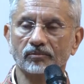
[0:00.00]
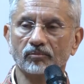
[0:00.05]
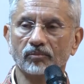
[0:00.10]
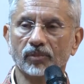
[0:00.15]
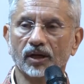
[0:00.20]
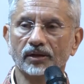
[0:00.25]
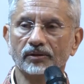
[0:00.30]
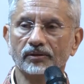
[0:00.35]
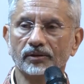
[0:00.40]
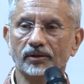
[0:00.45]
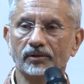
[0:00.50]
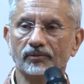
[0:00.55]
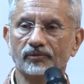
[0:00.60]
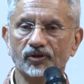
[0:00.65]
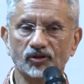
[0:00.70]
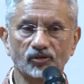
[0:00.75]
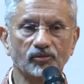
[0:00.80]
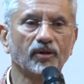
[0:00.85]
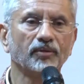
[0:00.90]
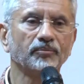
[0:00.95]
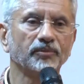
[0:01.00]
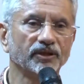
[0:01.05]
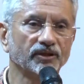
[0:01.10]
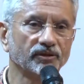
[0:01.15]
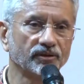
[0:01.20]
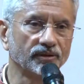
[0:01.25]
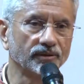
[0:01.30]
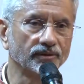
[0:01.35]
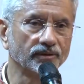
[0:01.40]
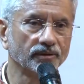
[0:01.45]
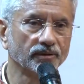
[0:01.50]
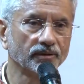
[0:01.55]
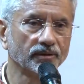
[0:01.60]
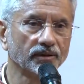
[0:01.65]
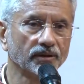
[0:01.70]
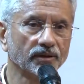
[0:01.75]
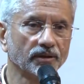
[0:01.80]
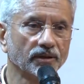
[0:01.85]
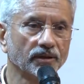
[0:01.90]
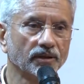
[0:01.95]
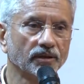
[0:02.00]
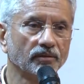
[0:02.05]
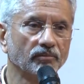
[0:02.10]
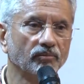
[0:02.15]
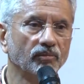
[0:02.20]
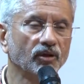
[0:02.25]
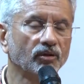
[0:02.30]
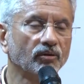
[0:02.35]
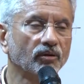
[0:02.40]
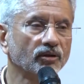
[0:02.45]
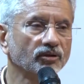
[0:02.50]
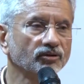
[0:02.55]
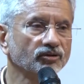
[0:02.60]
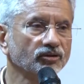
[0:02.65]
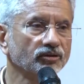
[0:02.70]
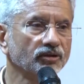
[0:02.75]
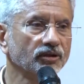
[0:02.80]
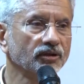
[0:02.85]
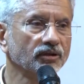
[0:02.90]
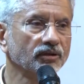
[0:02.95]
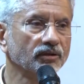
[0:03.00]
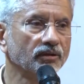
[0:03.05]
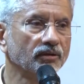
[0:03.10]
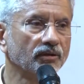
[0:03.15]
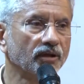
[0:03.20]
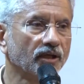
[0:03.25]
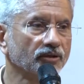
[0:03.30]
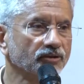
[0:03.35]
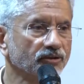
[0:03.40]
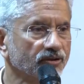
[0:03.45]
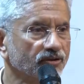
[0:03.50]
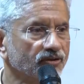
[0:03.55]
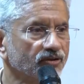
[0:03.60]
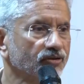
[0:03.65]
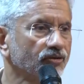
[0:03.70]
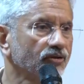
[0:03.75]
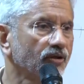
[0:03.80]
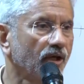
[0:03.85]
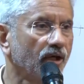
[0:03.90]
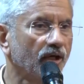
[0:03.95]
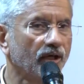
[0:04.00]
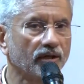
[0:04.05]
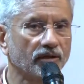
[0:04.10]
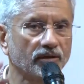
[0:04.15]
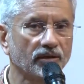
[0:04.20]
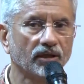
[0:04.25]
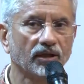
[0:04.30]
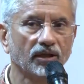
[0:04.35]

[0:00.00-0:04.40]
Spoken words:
by Vishwamitra, because the Rakshas are